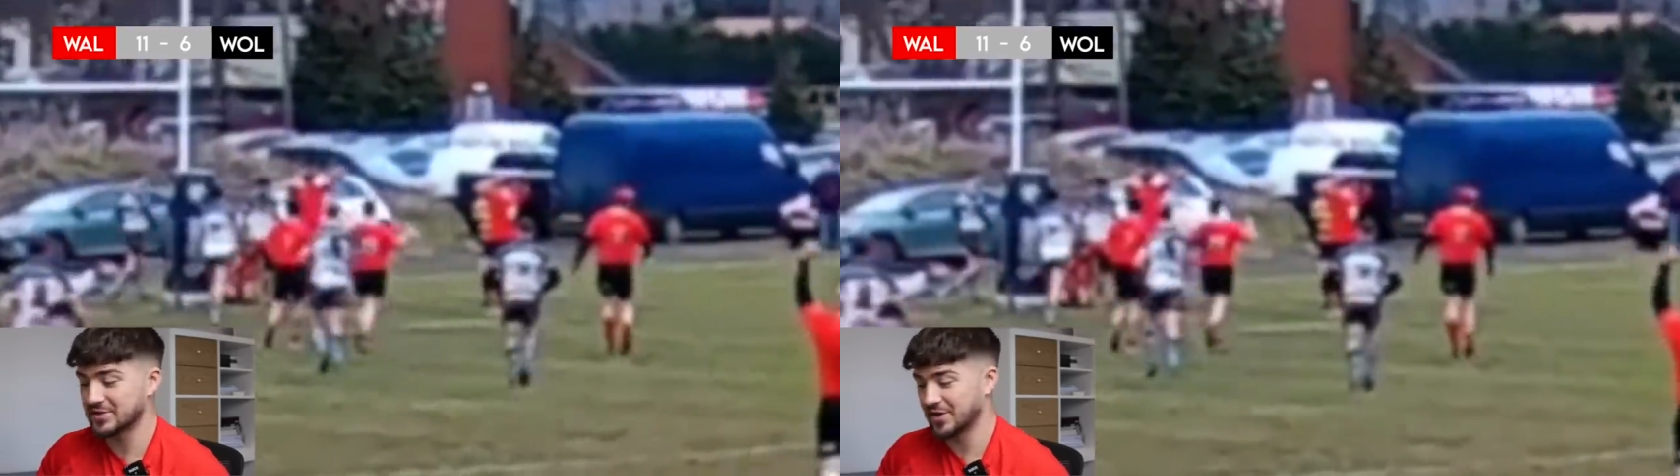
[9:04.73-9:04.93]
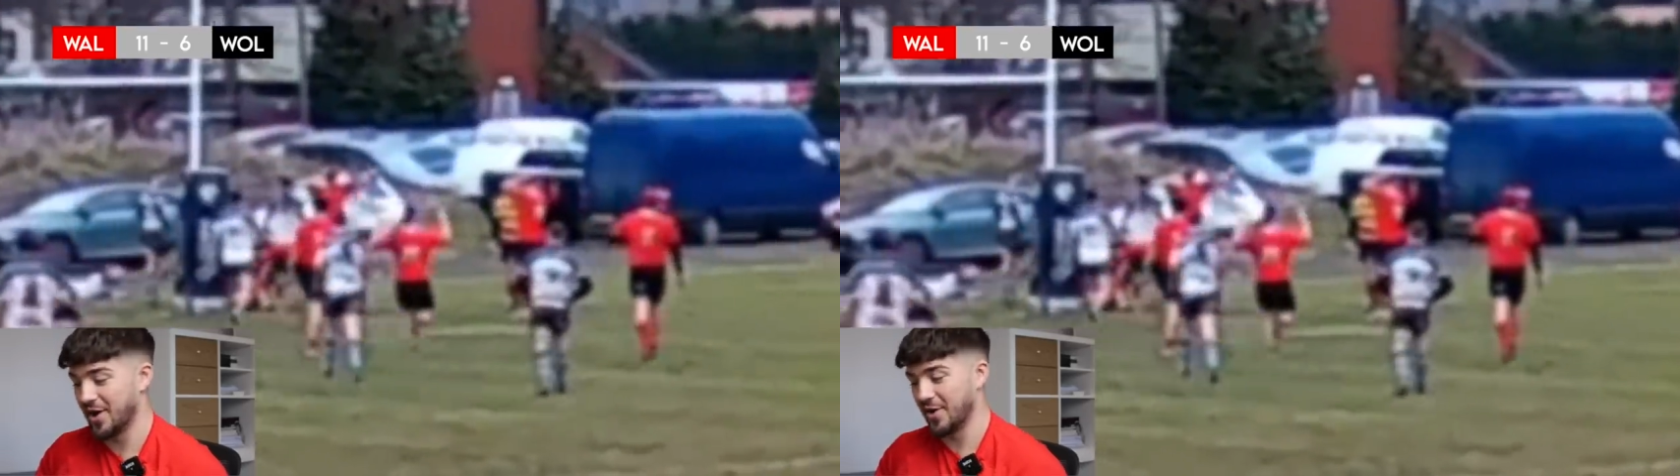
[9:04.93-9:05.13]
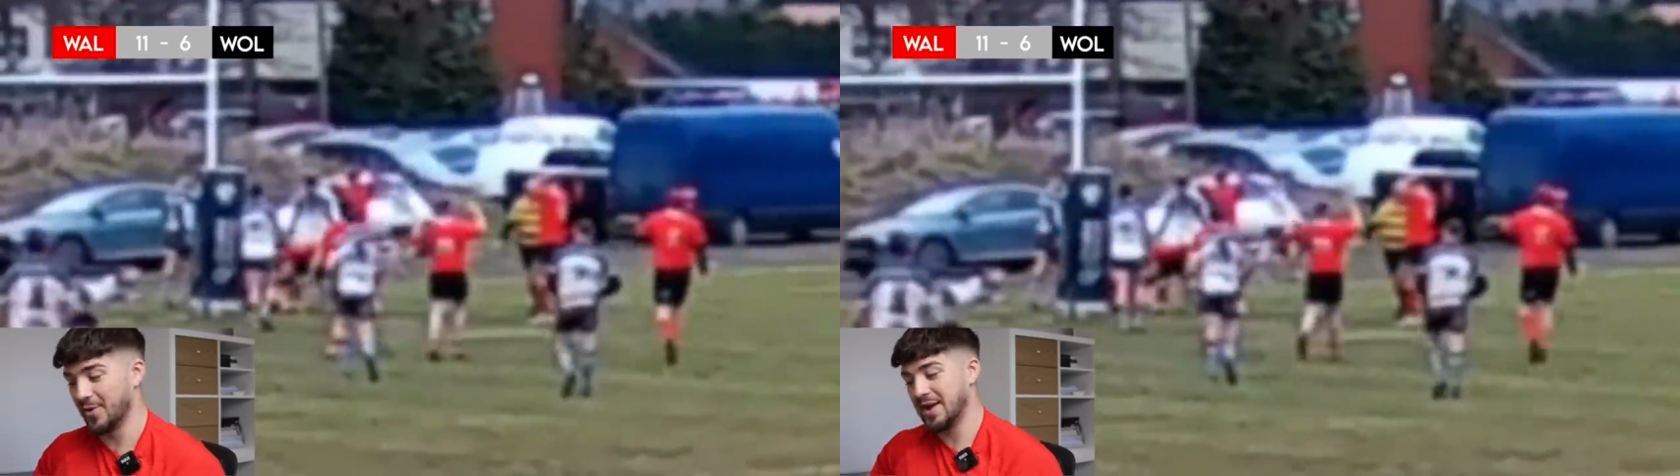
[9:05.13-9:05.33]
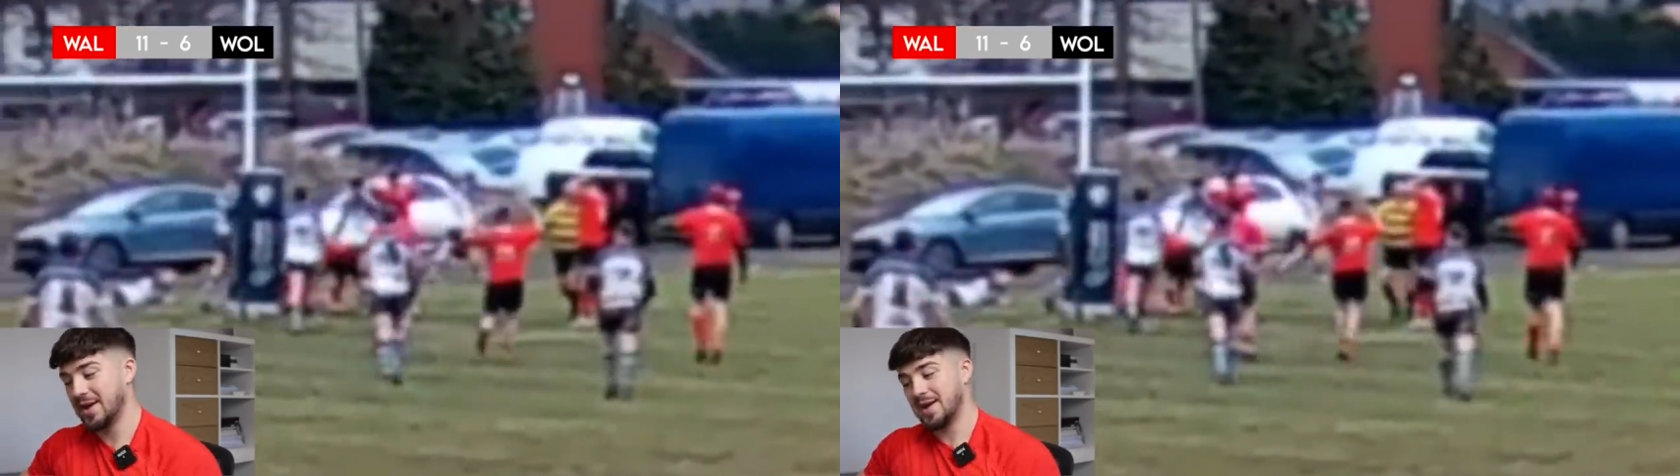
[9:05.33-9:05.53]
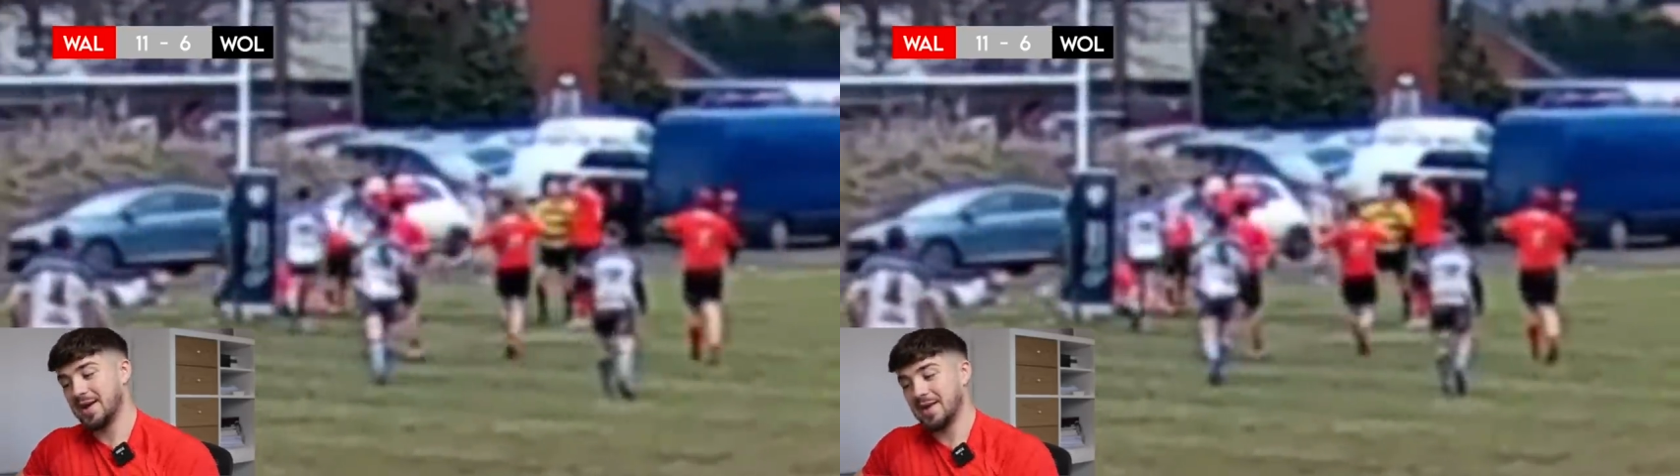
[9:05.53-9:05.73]
So
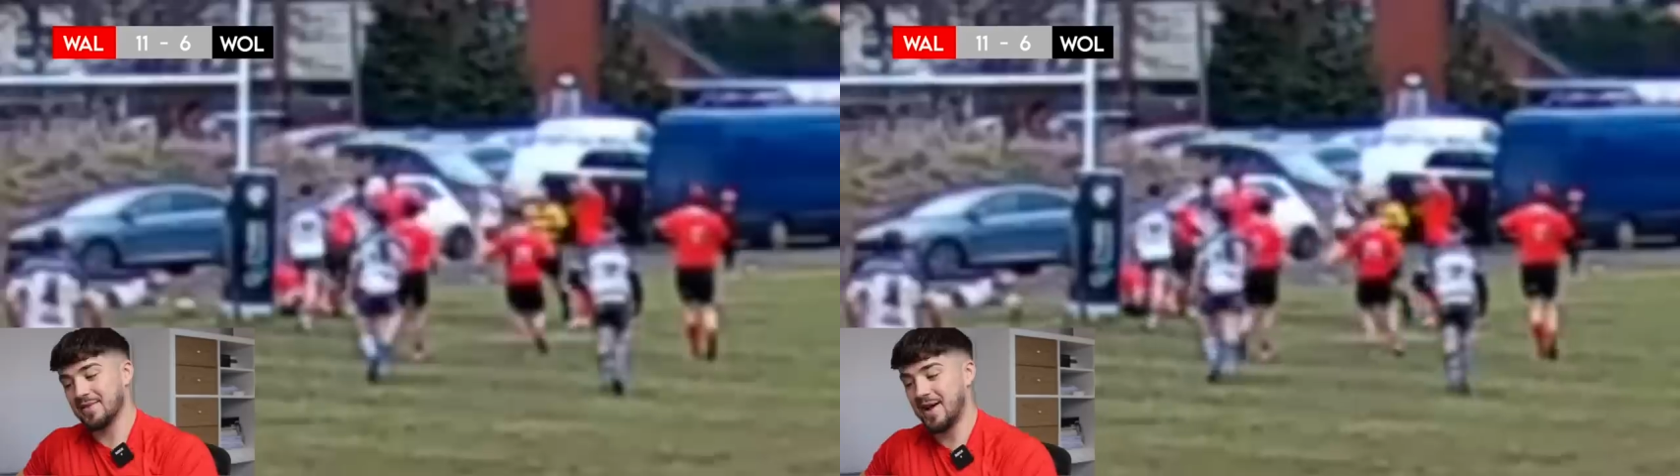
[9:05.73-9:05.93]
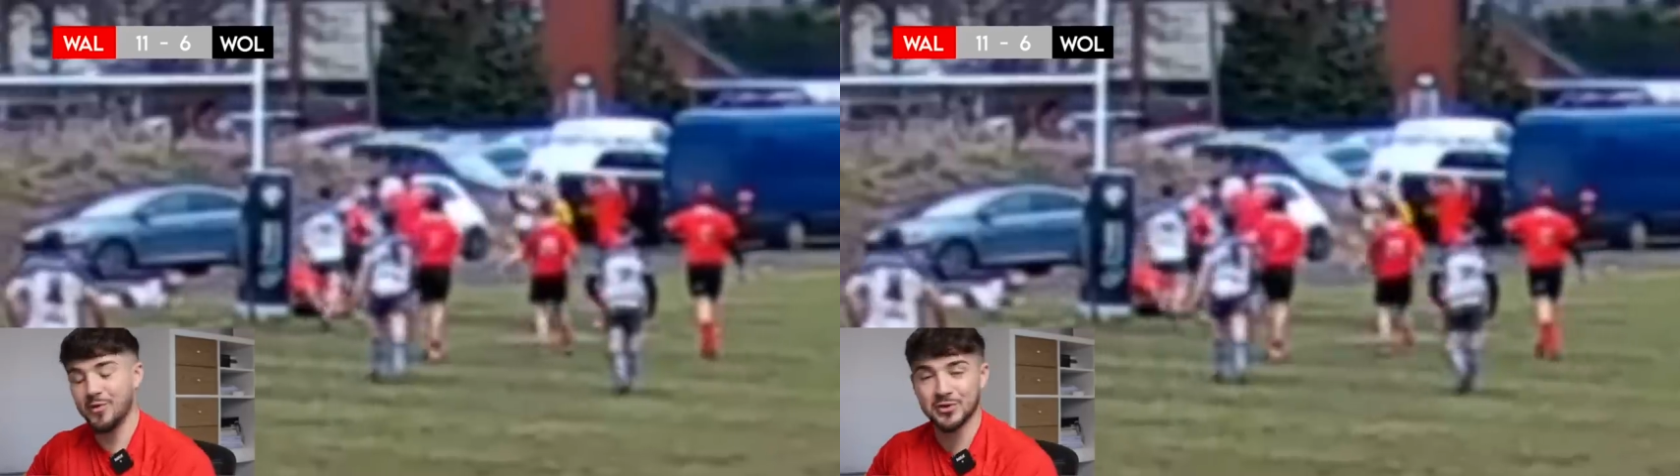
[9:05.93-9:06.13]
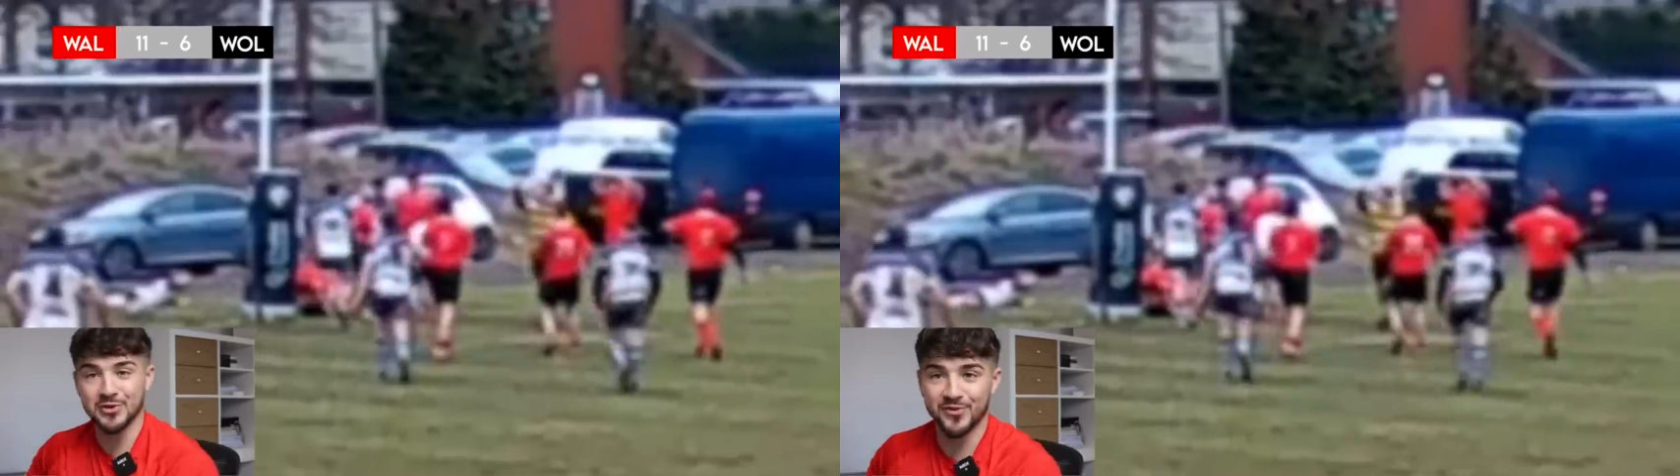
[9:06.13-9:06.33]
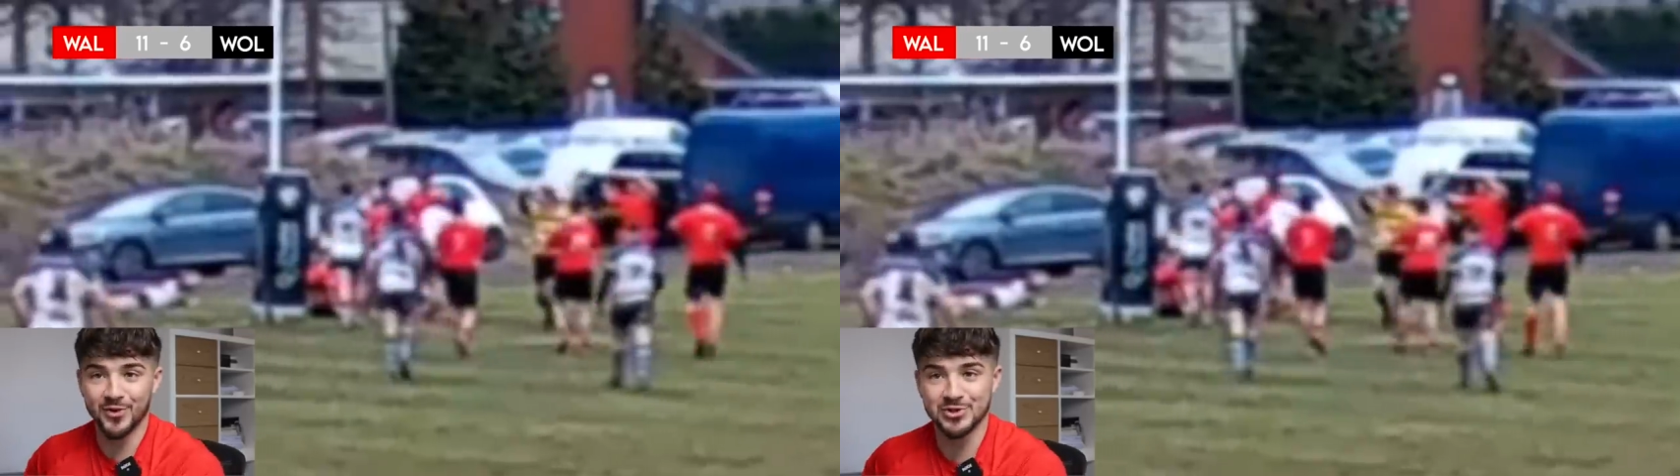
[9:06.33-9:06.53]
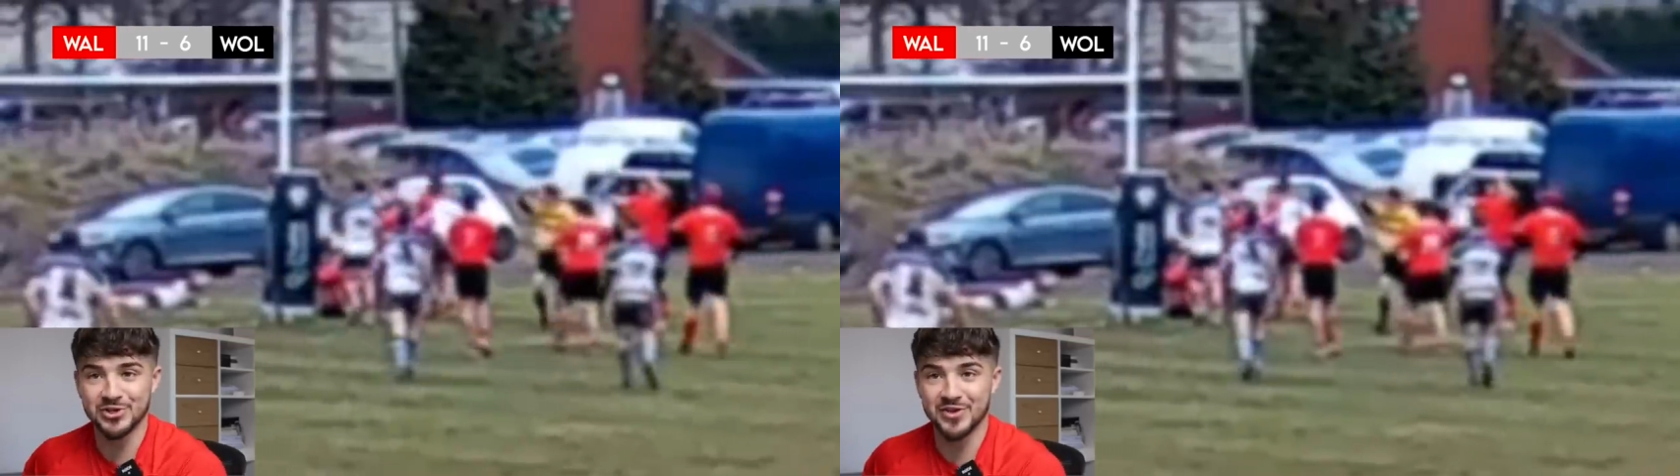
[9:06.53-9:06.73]
that was
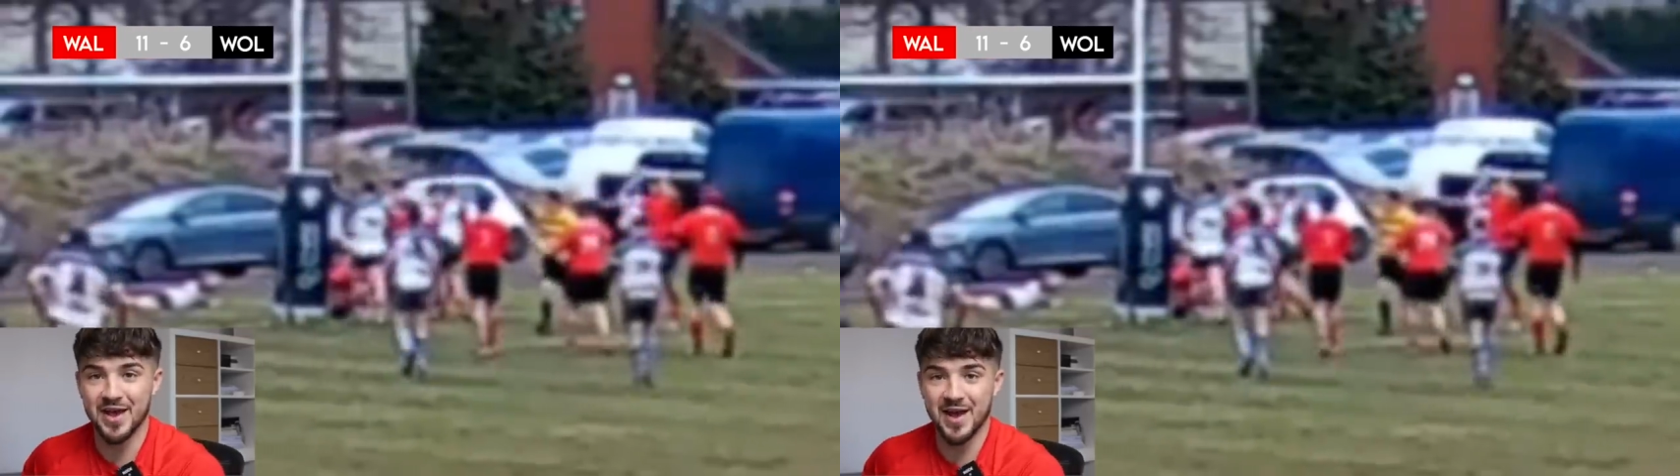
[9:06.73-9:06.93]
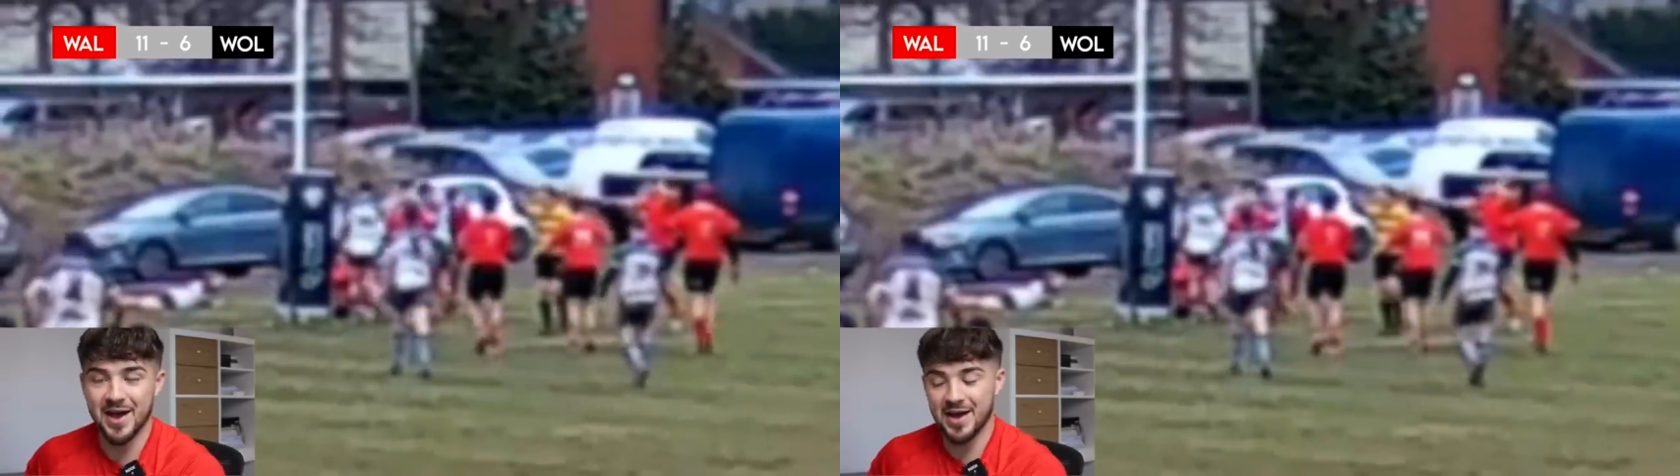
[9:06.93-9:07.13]
unfortunate there,